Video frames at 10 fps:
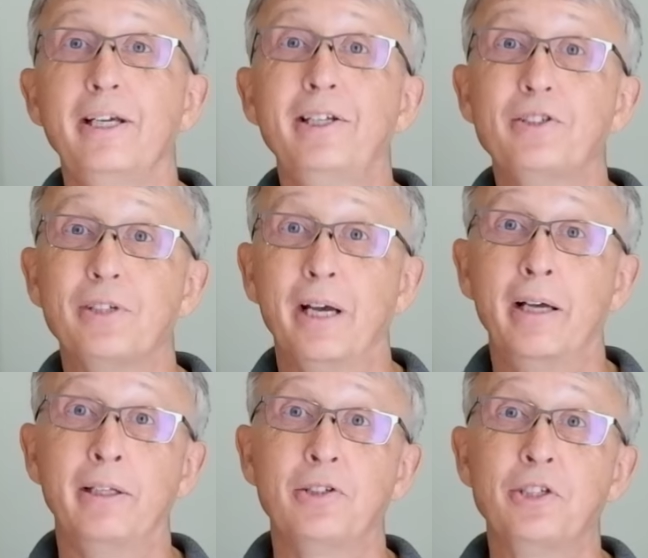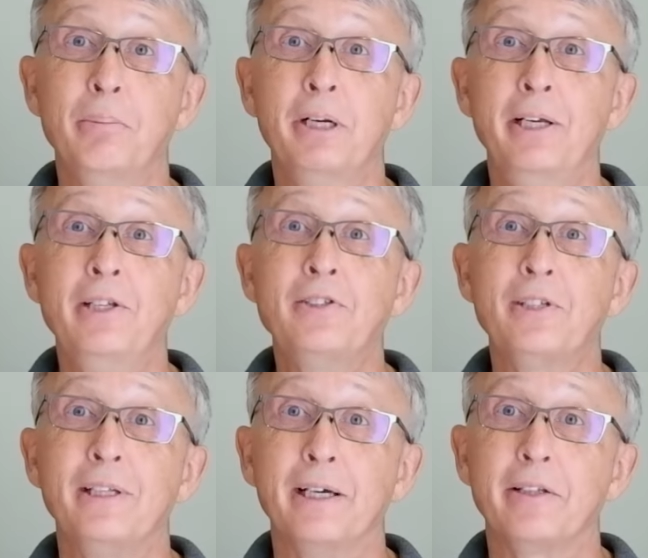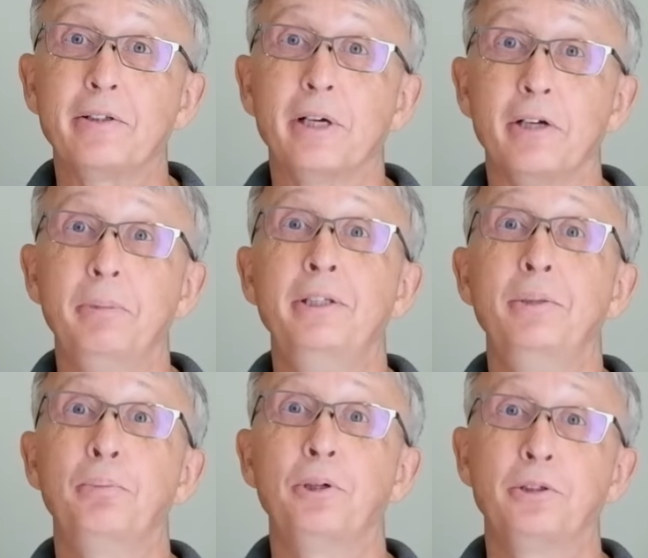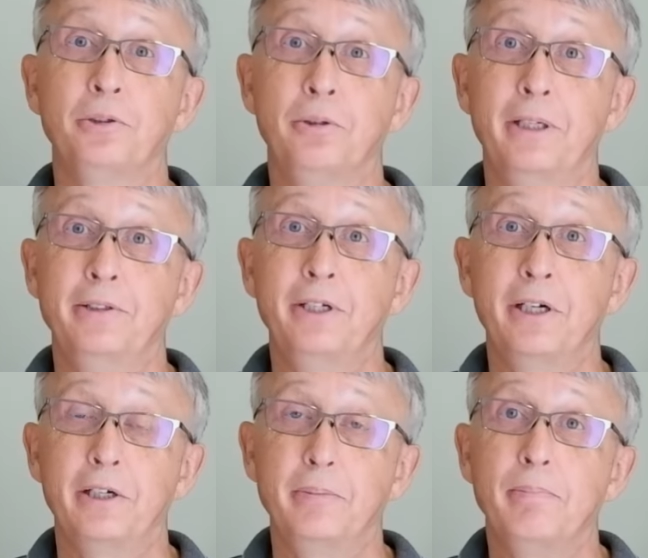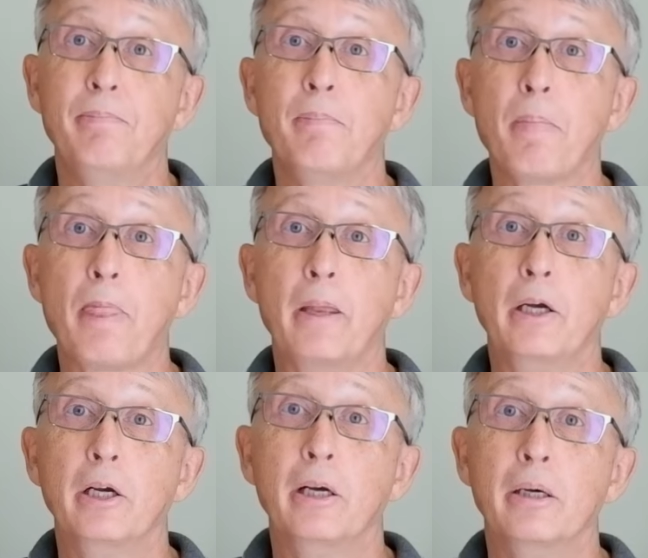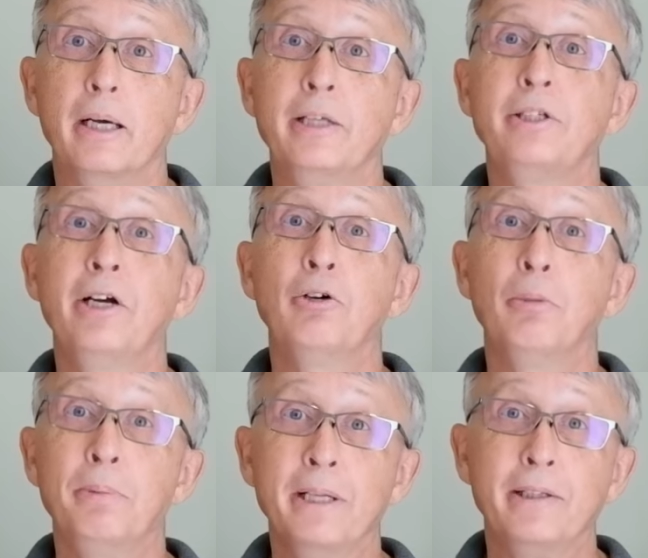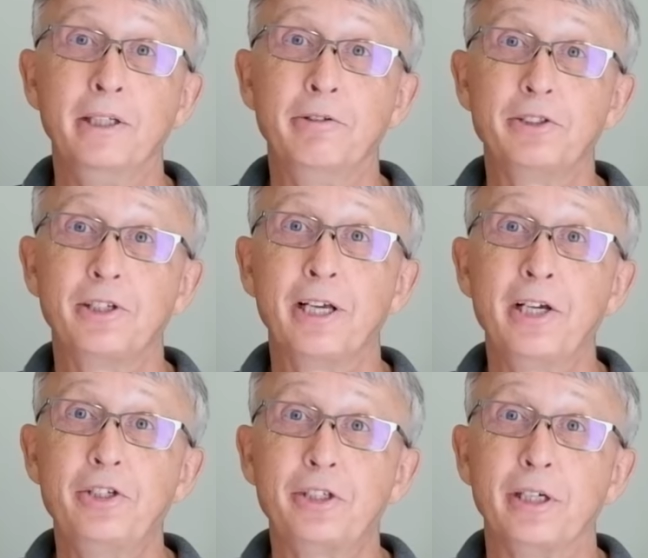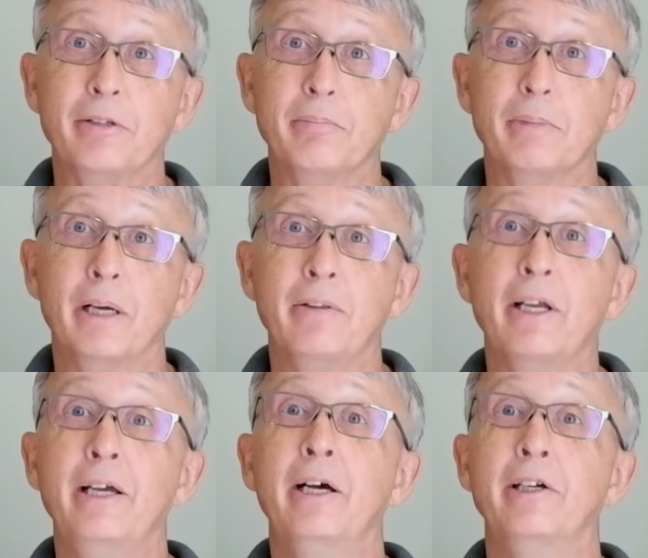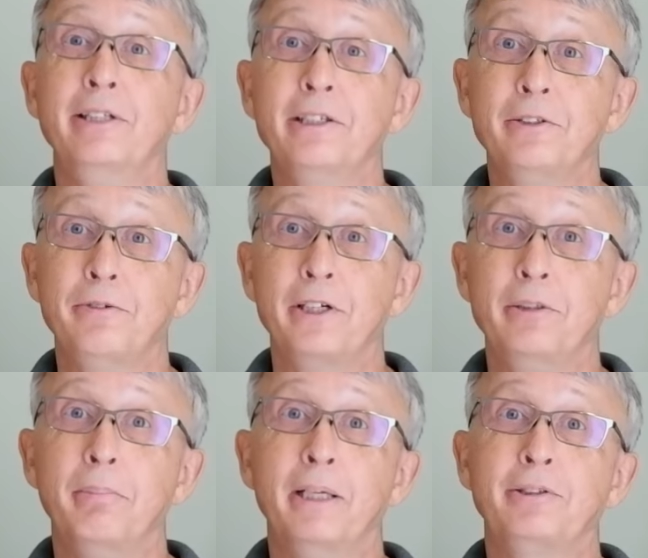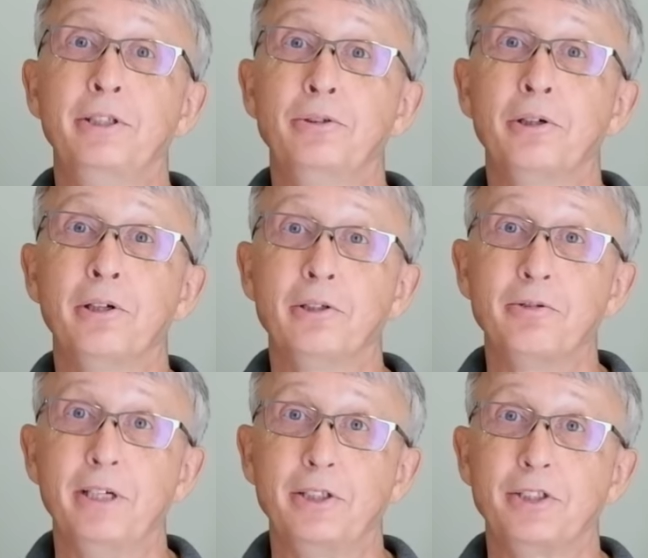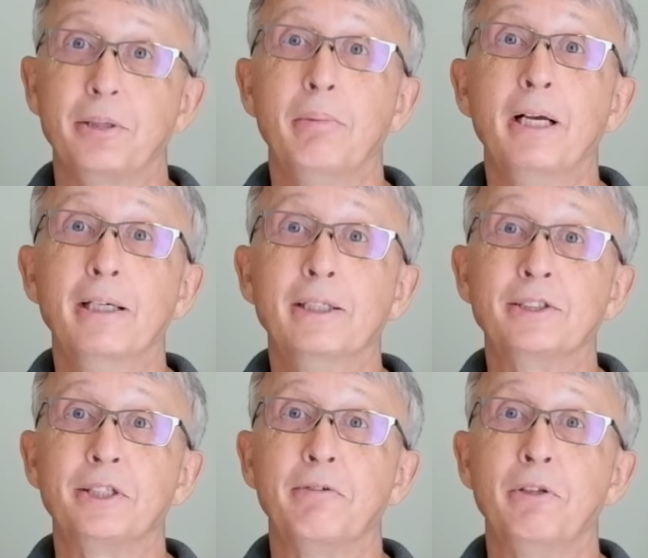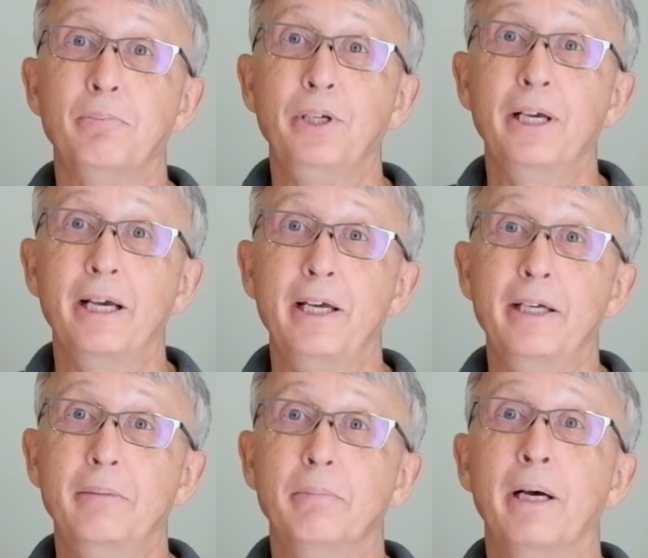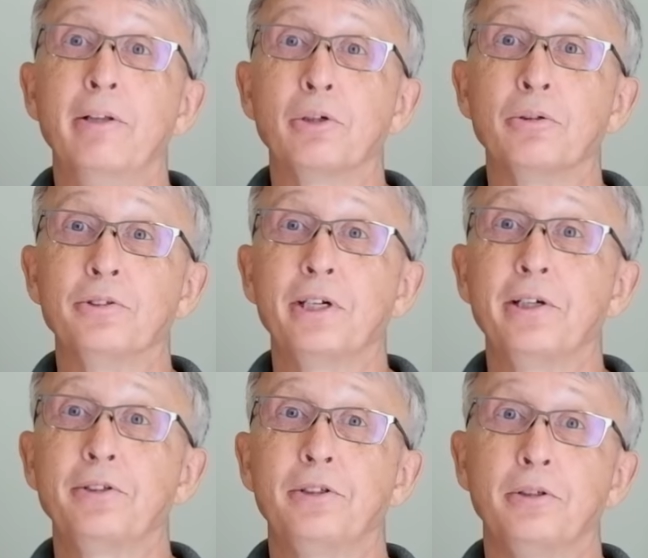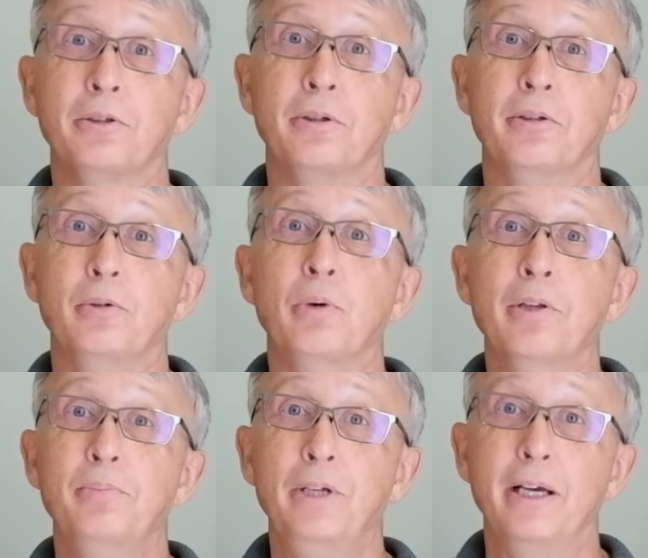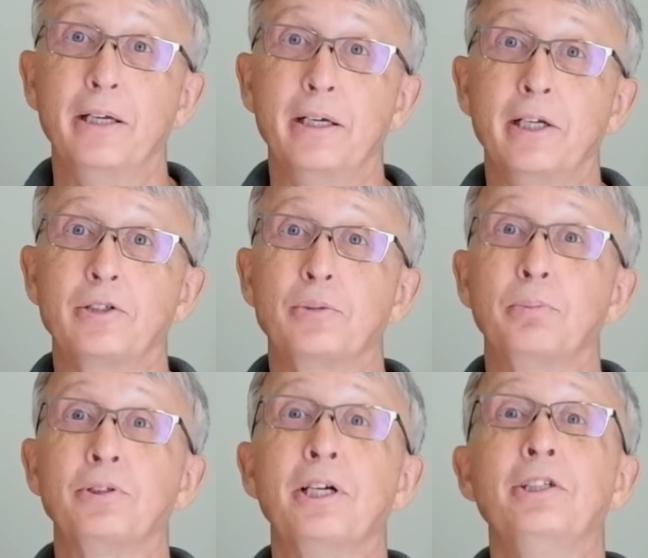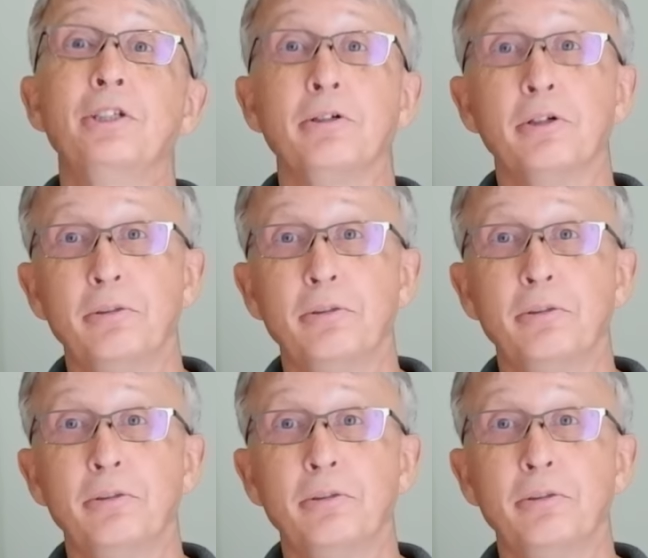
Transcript: This and a similar incident have been reported to ATR ATR opened an investigation and they identified a battery toggle switch 7PA and a contactor called 1PA as potential